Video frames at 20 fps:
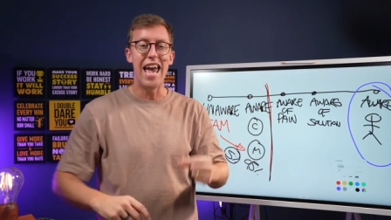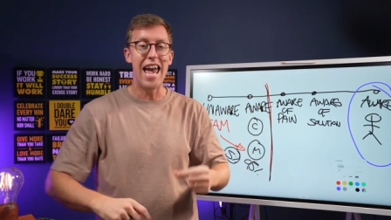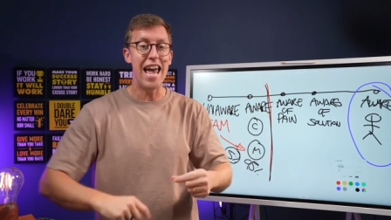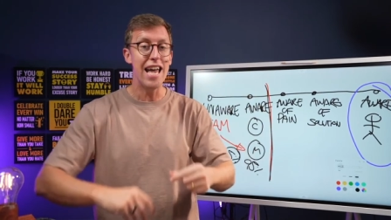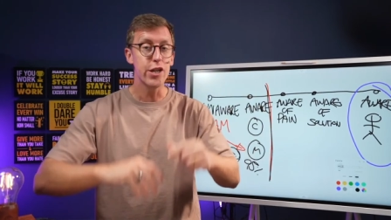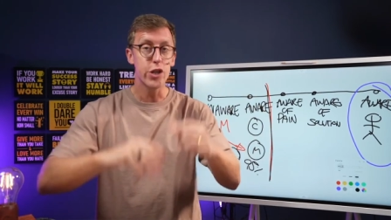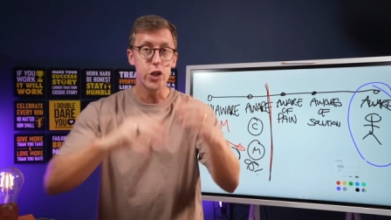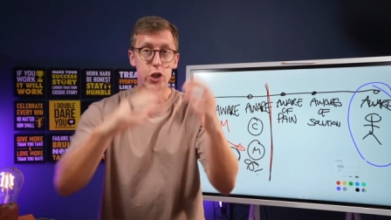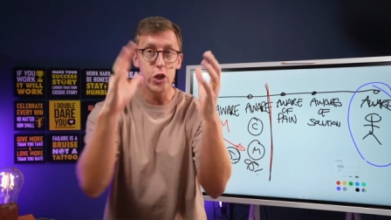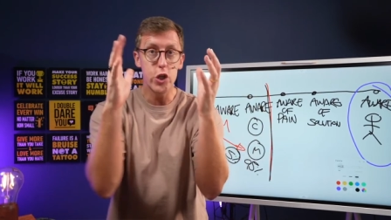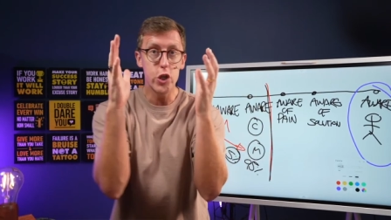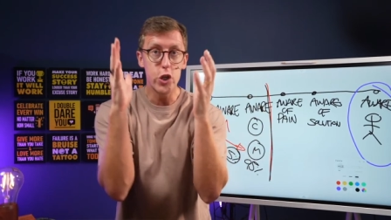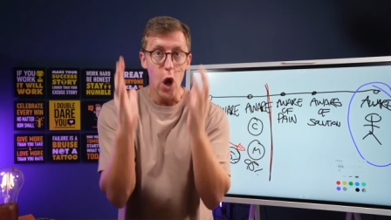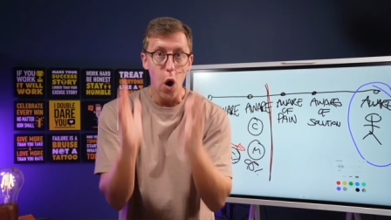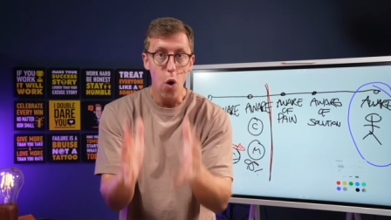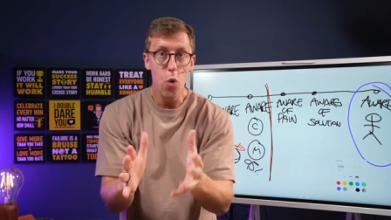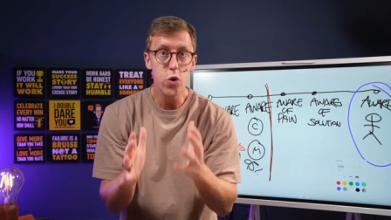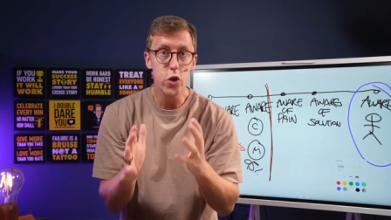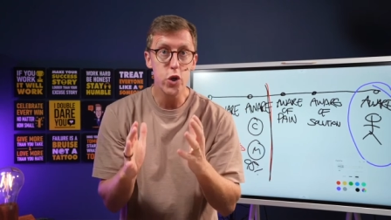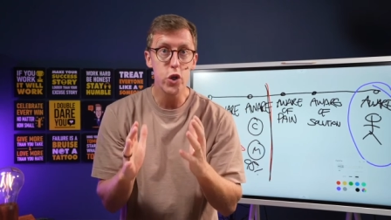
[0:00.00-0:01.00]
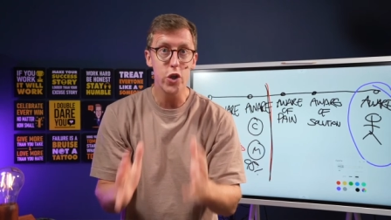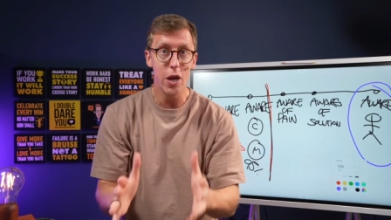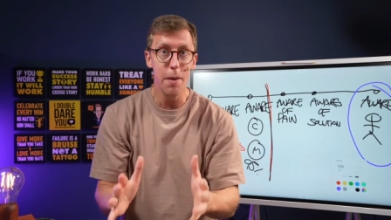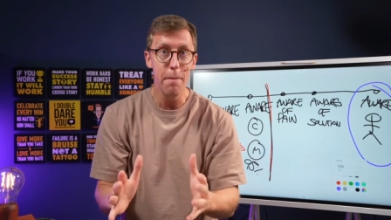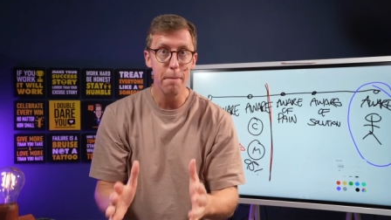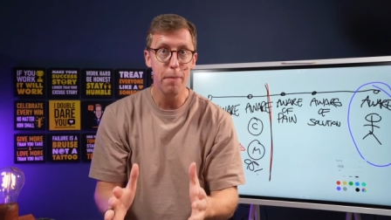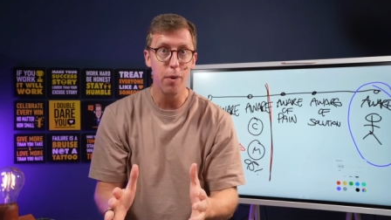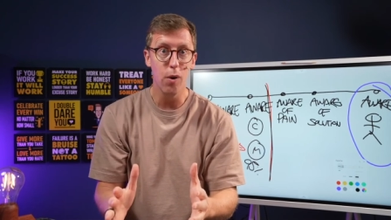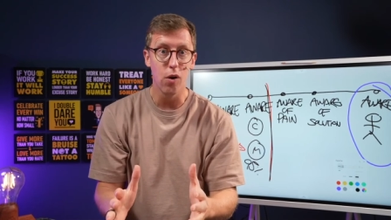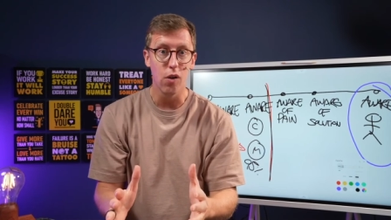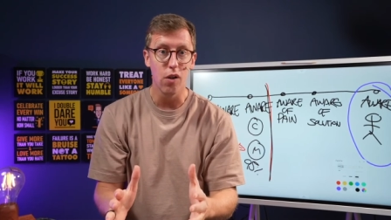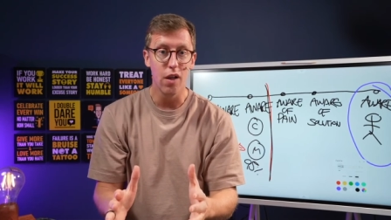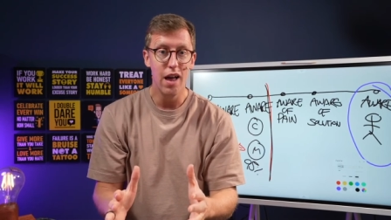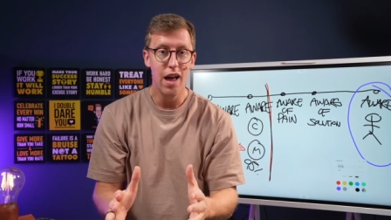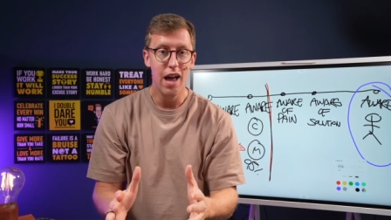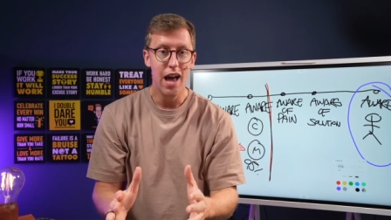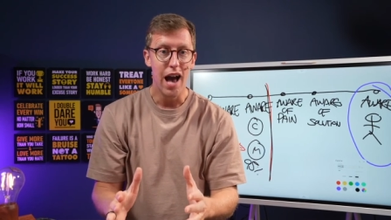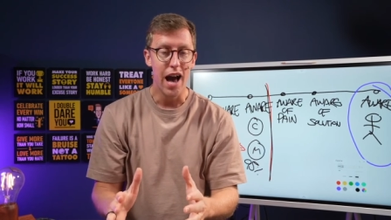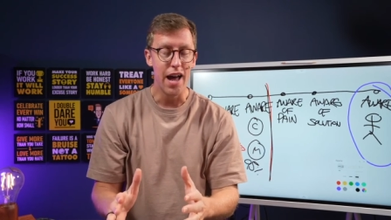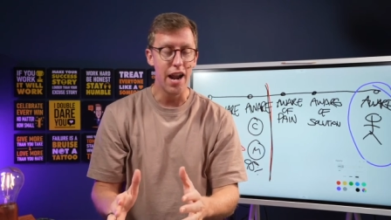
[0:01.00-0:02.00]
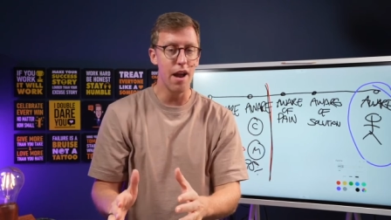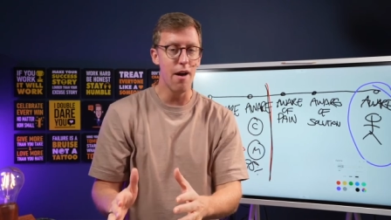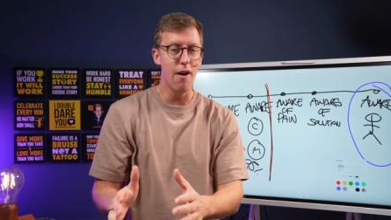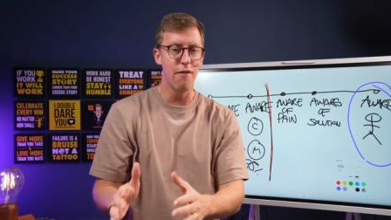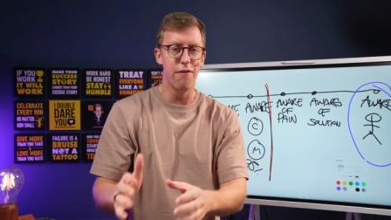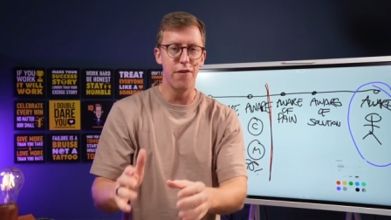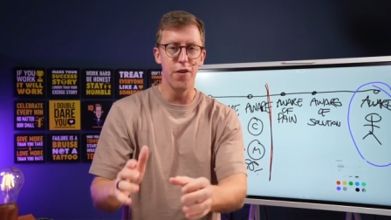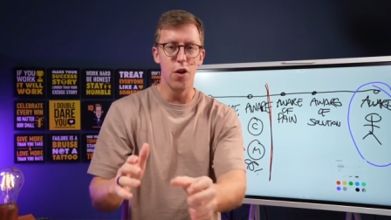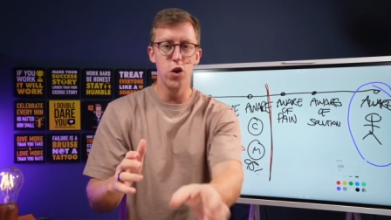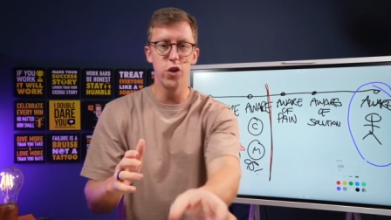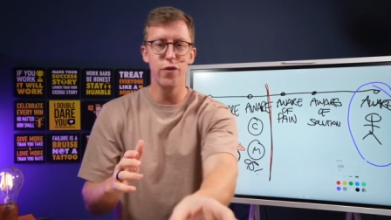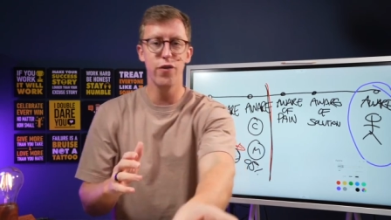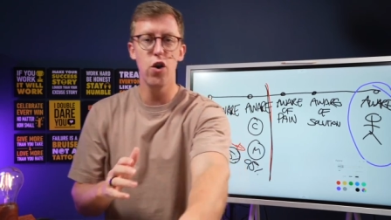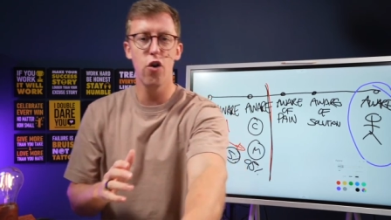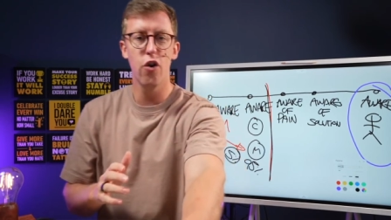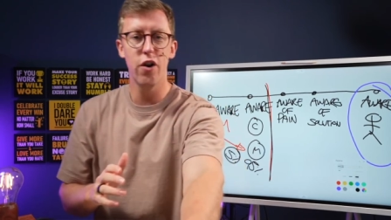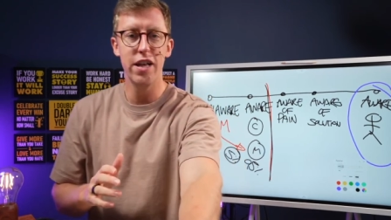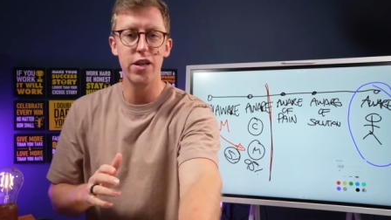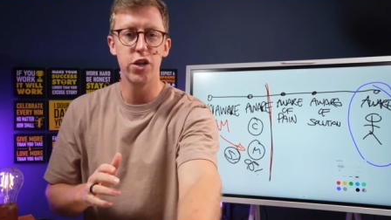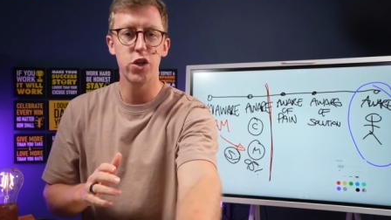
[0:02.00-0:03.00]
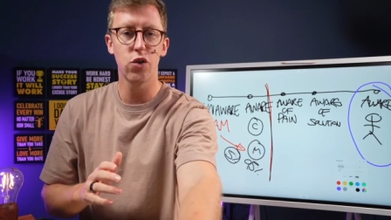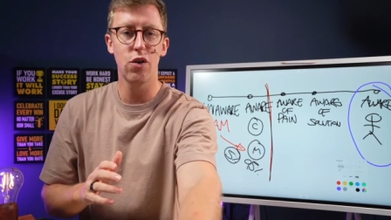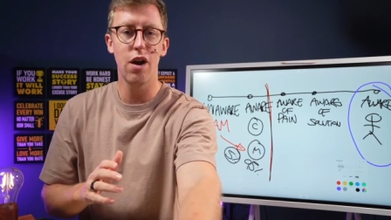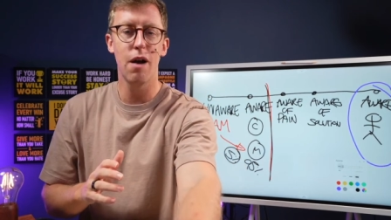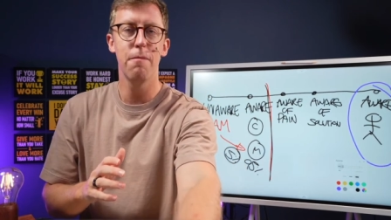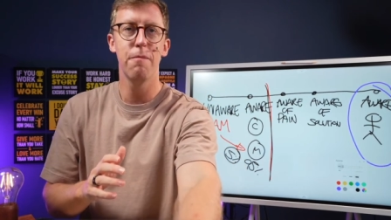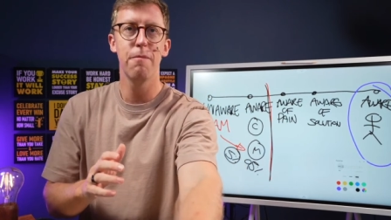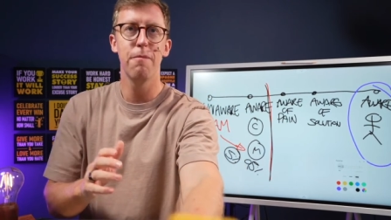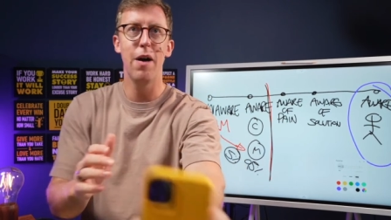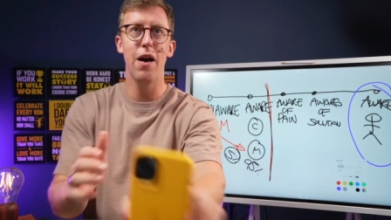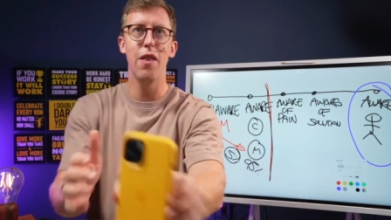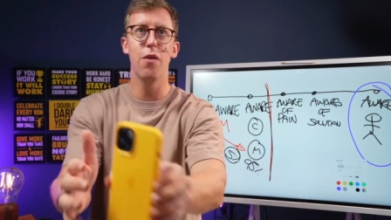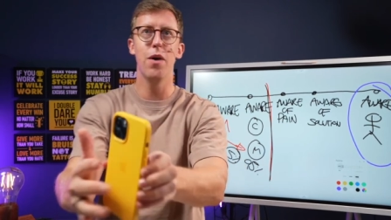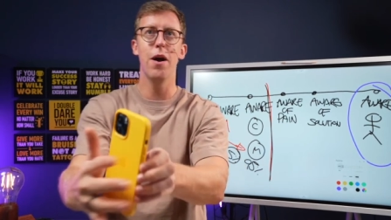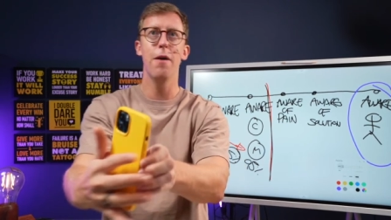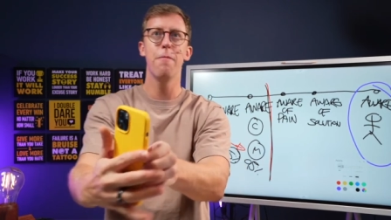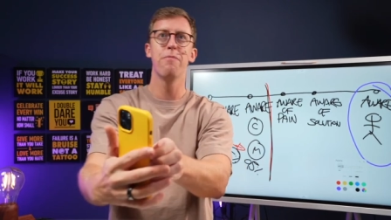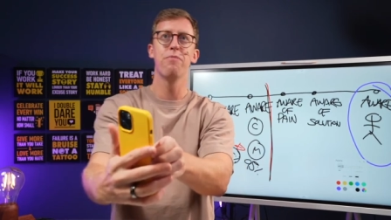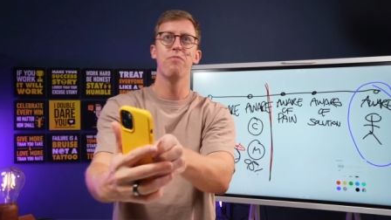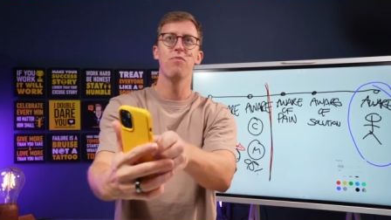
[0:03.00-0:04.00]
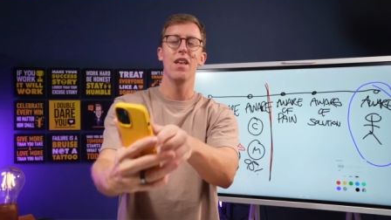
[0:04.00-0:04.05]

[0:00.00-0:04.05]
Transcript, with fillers: It's so simple. And, I, uh, and for those of you on Instagram, by the way,